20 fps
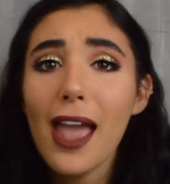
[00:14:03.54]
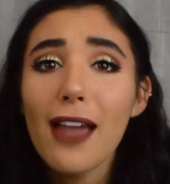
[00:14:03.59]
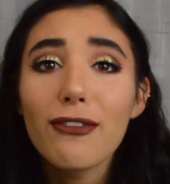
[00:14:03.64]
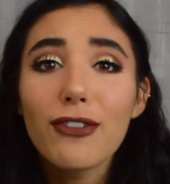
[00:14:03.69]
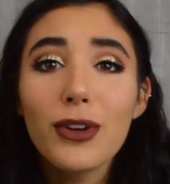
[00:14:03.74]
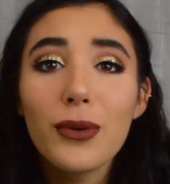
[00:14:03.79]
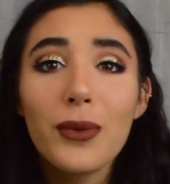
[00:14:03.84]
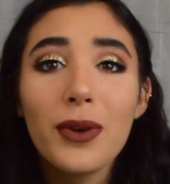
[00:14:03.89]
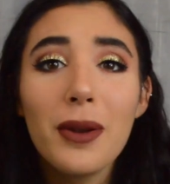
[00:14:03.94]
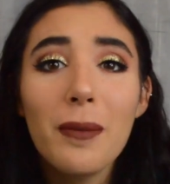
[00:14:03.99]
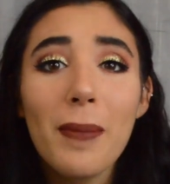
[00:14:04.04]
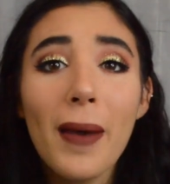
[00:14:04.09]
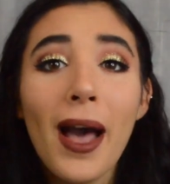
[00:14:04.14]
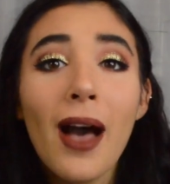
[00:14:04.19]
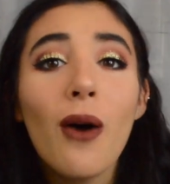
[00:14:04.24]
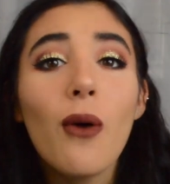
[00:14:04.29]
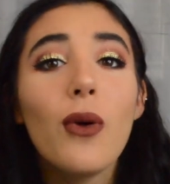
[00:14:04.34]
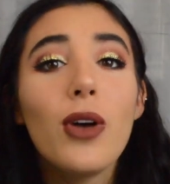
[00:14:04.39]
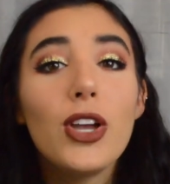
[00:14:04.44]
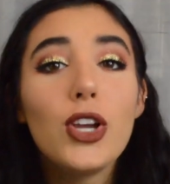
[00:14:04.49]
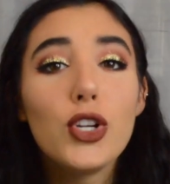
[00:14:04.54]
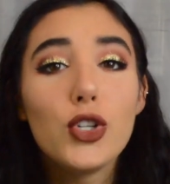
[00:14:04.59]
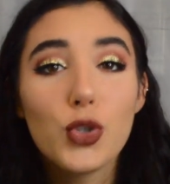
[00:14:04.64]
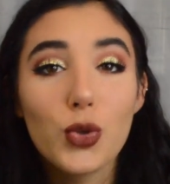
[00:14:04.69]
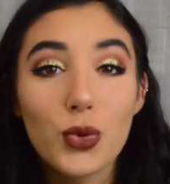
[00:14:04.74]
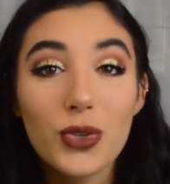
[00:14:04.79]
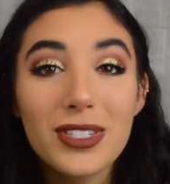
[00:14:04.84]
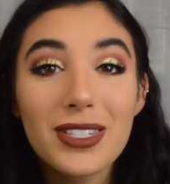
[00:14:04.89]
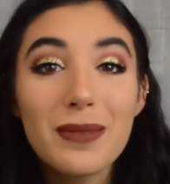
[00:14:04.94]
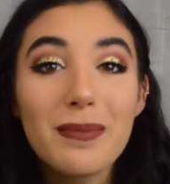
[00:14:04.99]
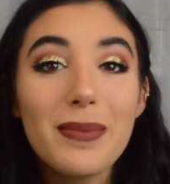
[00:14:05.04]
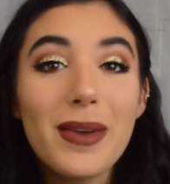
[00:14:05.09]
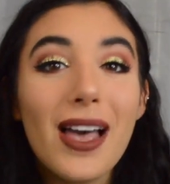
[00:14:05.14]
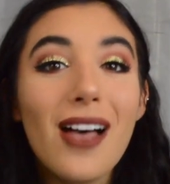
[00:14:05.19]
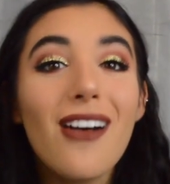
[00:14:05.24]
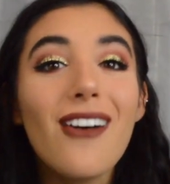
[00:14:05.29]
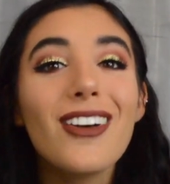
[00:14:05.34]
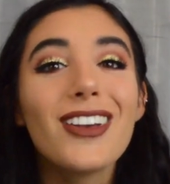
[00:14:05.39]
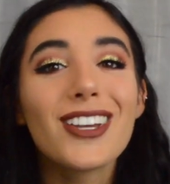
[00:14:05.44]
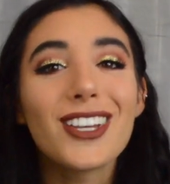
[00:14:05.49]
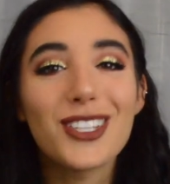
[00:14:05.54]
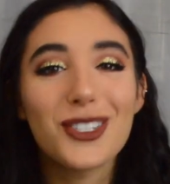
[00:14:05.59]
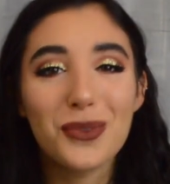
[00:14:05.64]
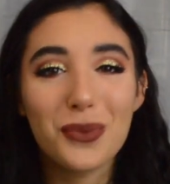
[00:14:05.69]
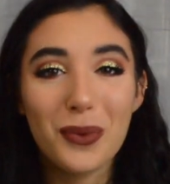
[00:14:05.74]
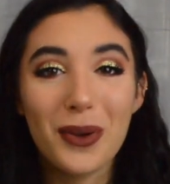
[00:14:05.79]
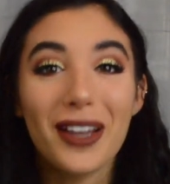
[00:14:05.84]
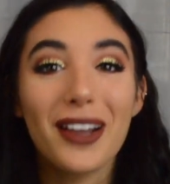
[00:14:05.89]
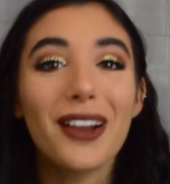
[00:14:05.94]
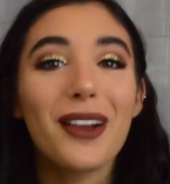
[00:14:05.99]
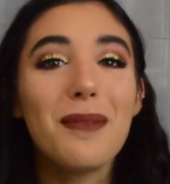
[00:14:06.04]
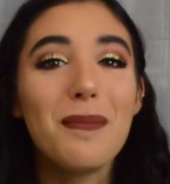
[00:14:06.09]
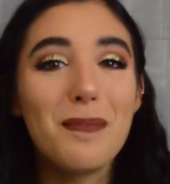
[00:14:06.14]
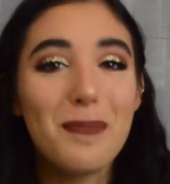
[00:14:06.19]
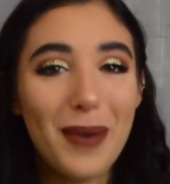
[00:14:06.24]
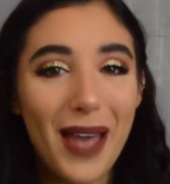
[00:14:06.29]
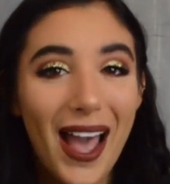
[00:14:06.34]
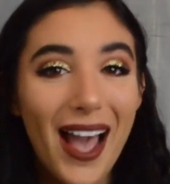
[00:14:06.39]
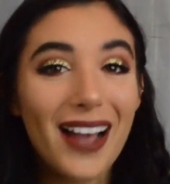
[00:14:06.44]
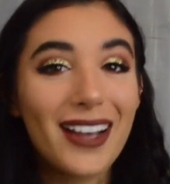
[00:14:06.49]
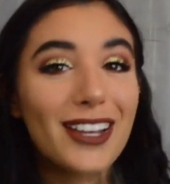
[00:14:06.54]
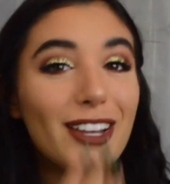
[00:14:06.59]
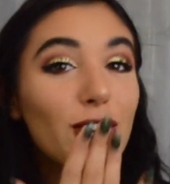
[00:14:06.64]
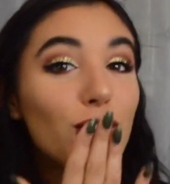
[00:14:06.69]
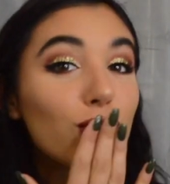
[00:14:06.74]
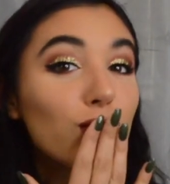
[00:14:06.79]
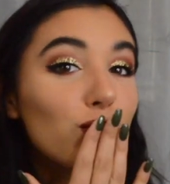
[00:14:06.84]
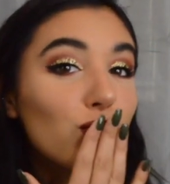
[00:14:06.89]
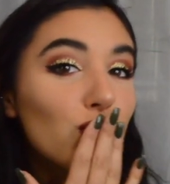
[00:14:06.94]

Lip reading: everyone about Jules and Belle because we're back.